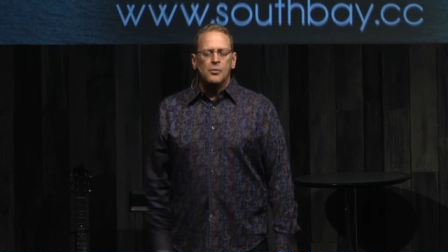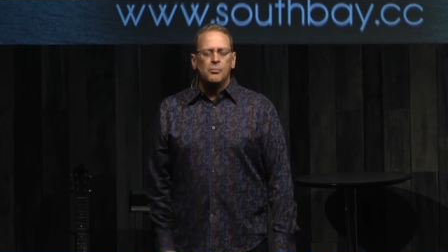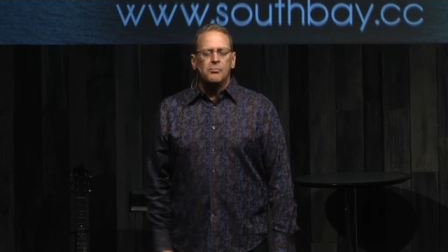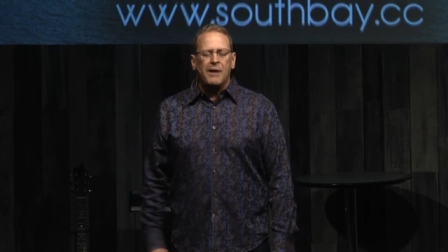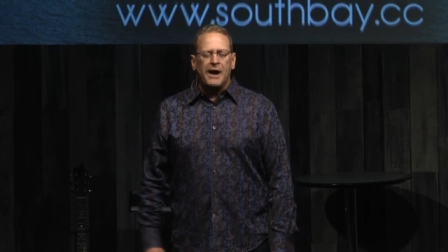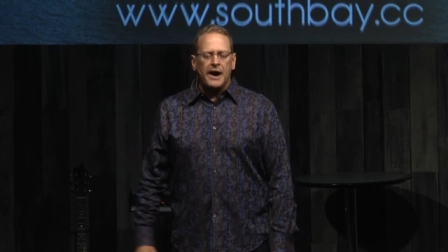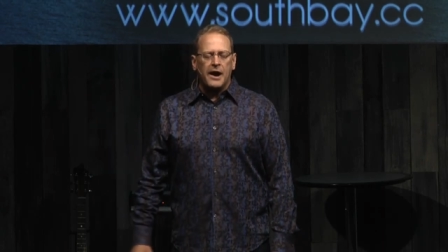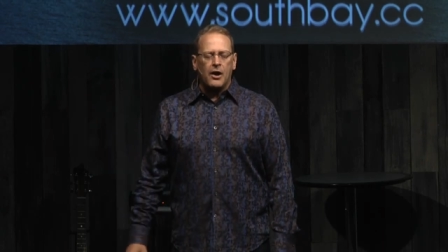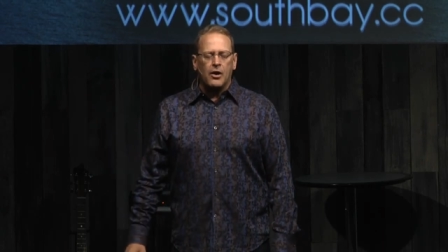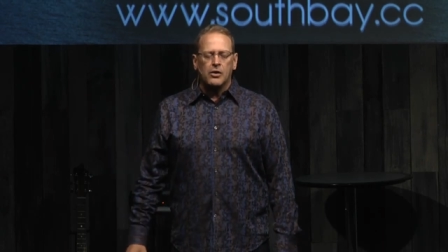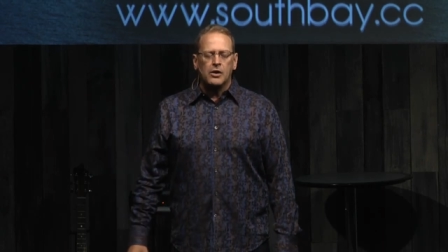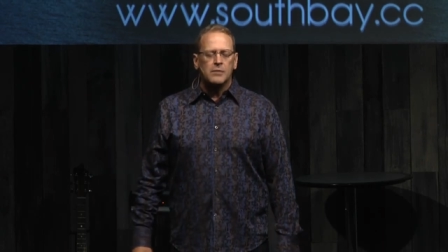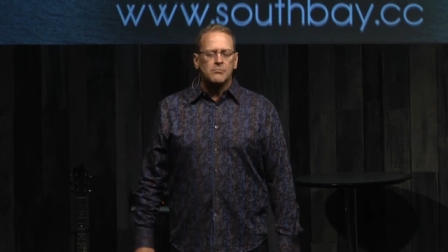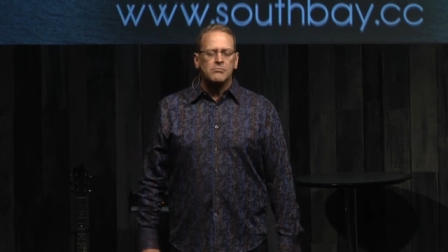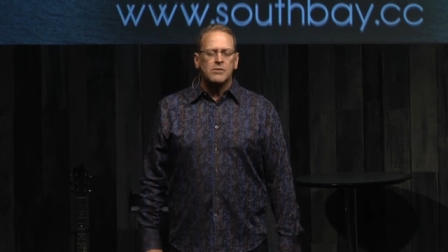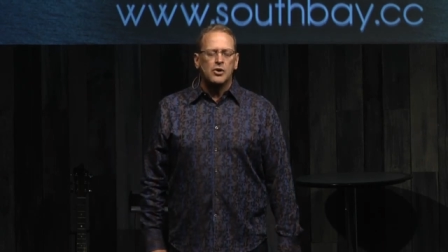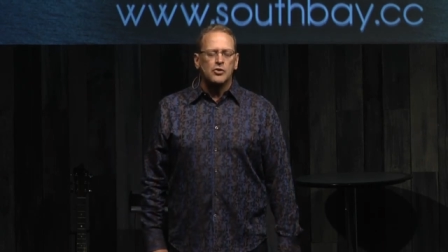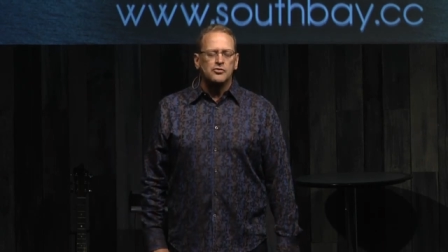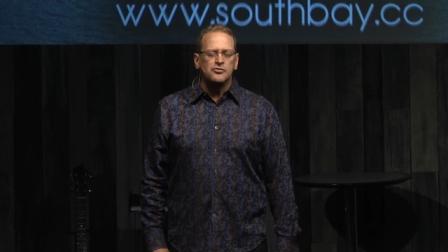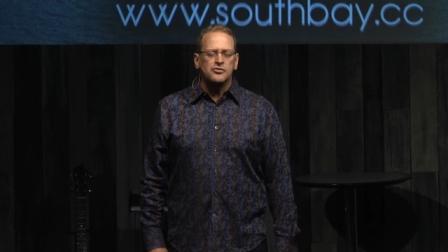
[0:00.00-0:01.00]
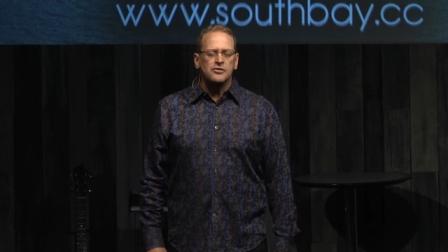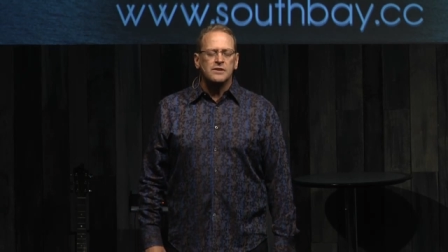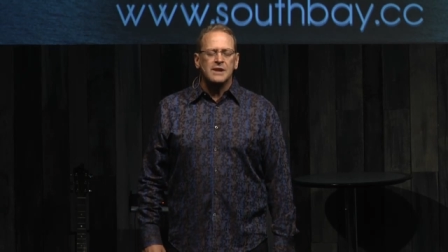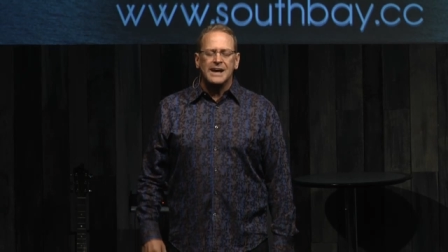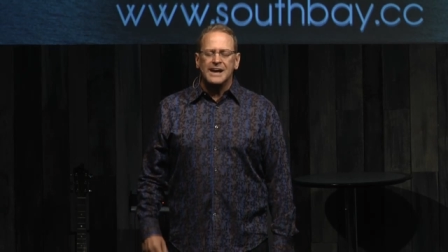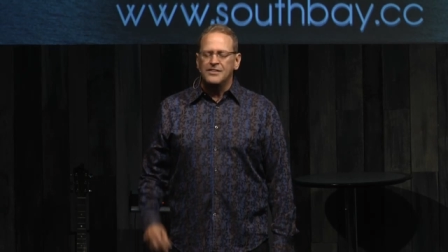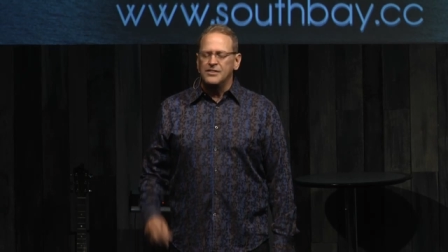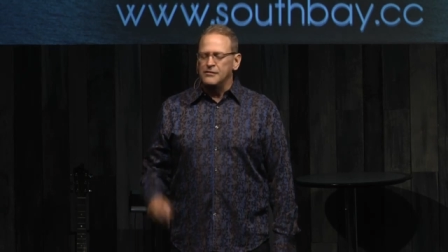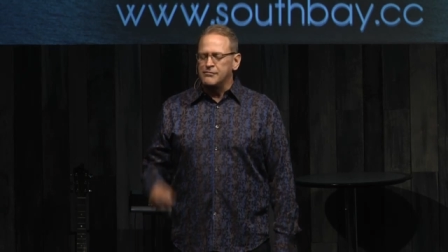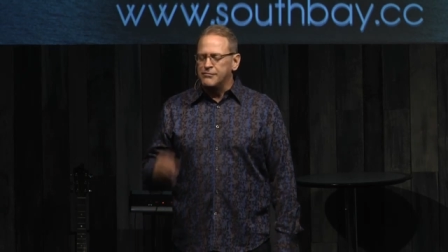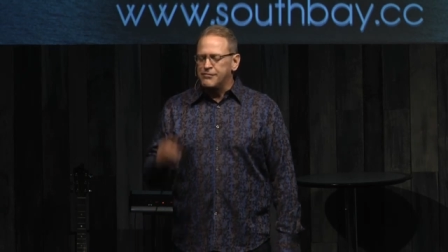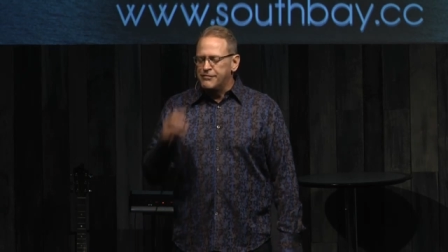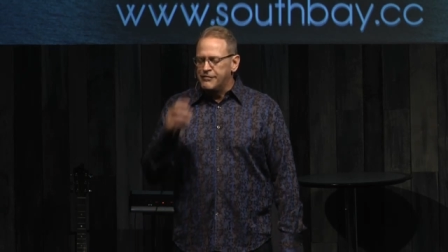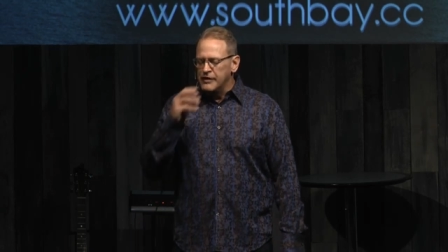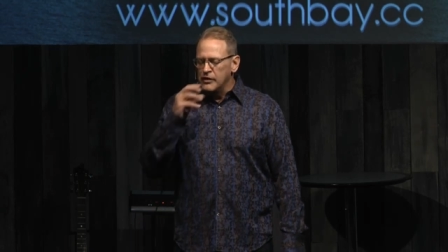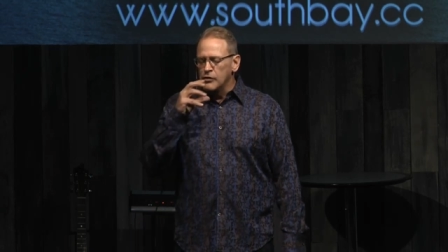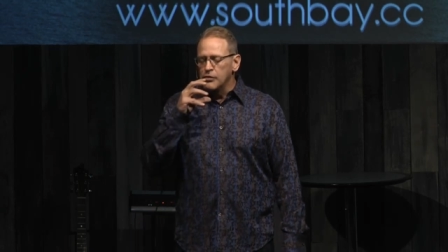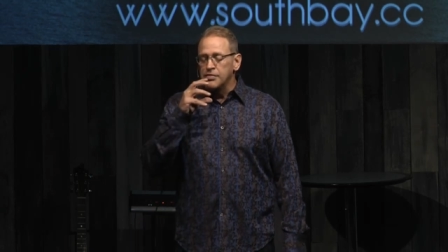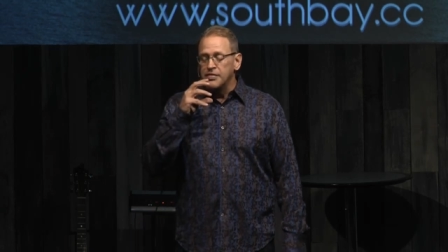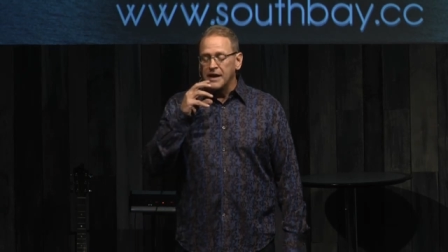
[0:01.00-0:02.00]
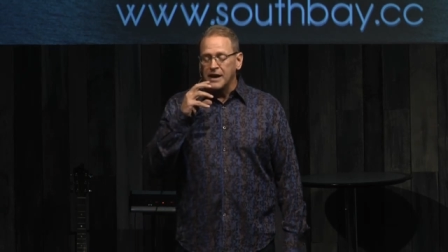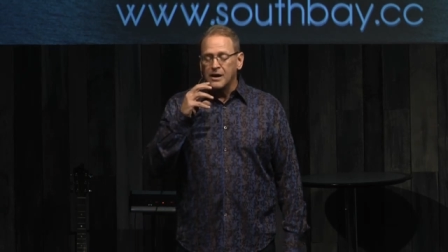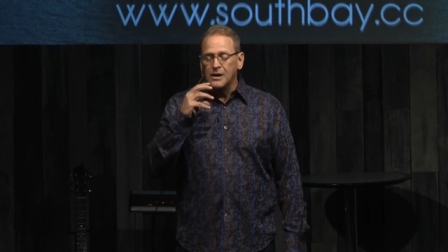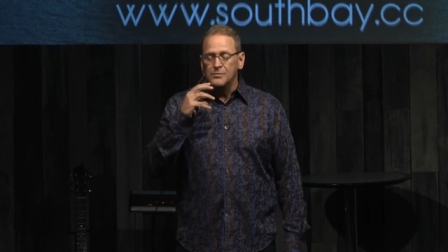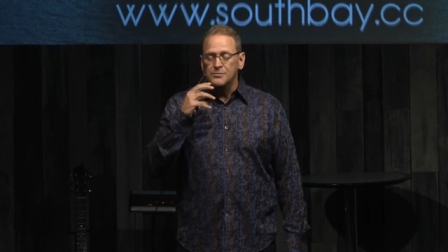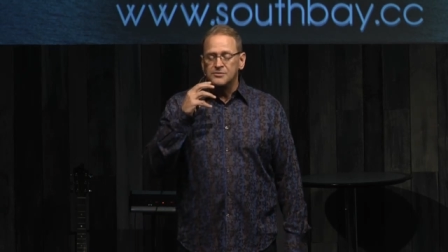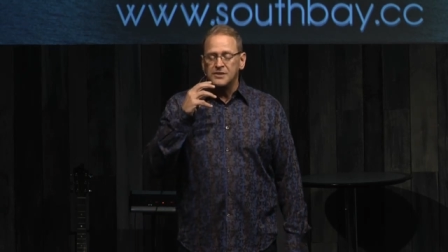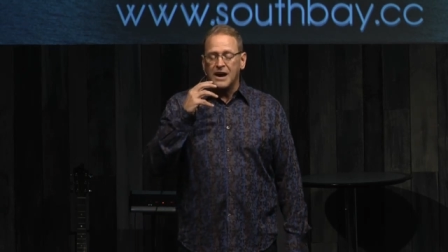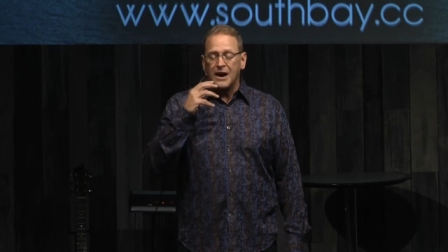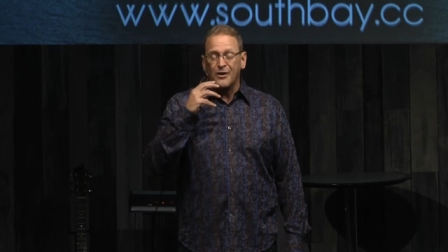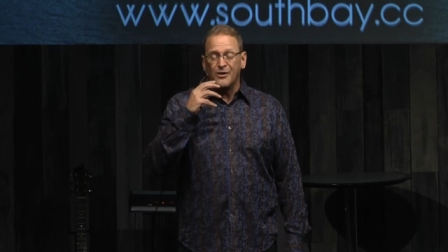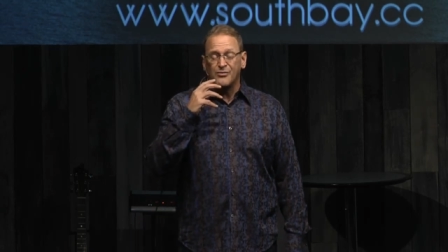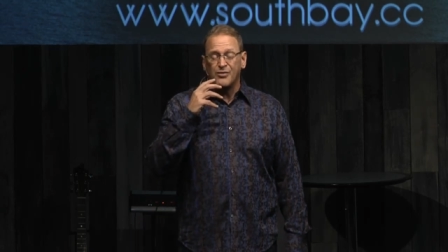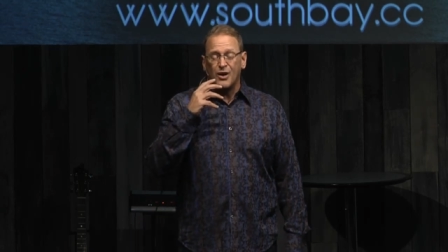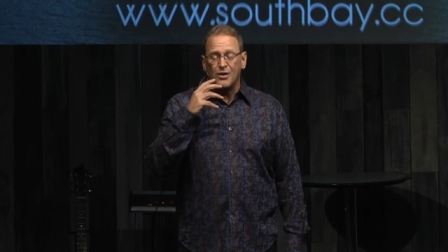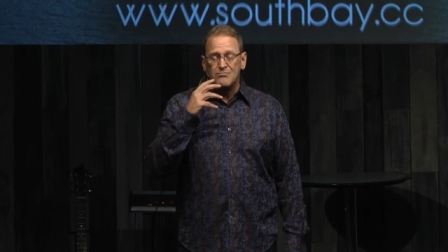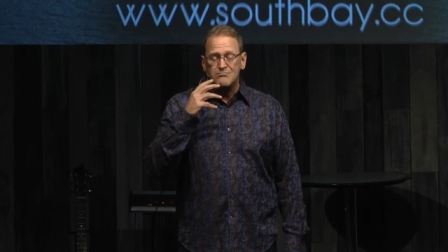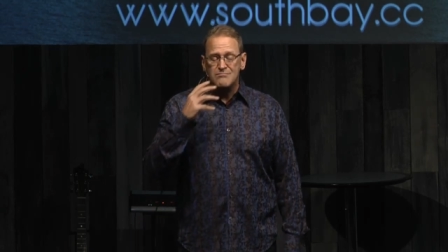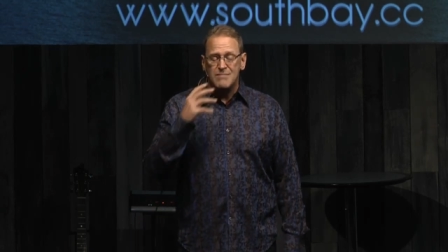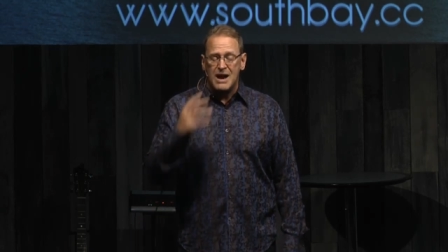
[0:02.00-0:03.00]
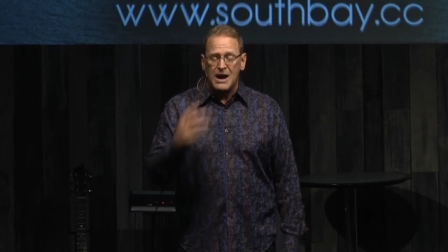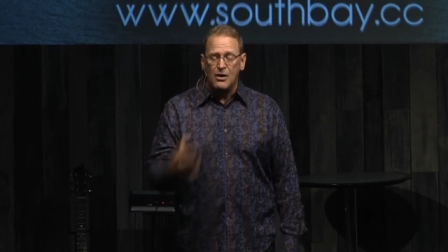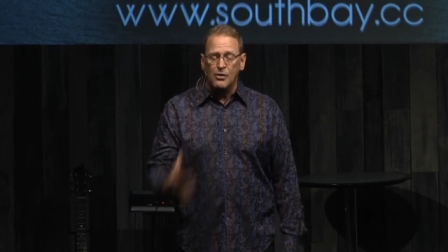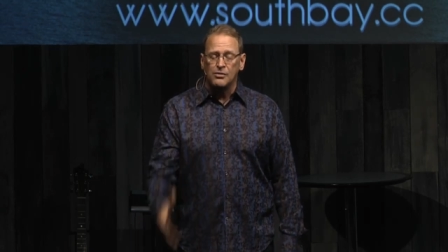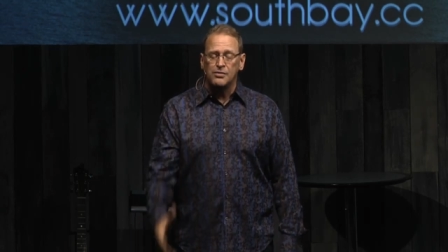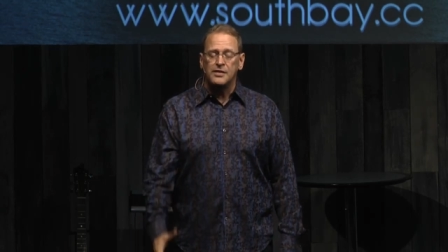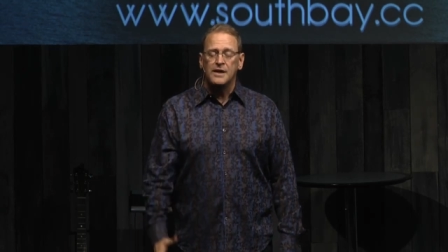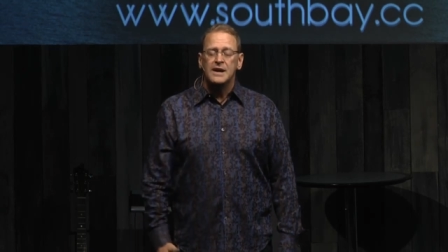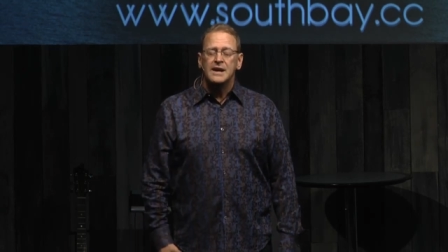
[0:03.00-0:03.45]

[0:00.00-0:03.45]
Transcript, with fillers: by our emotion and the filth that comes out of our mouth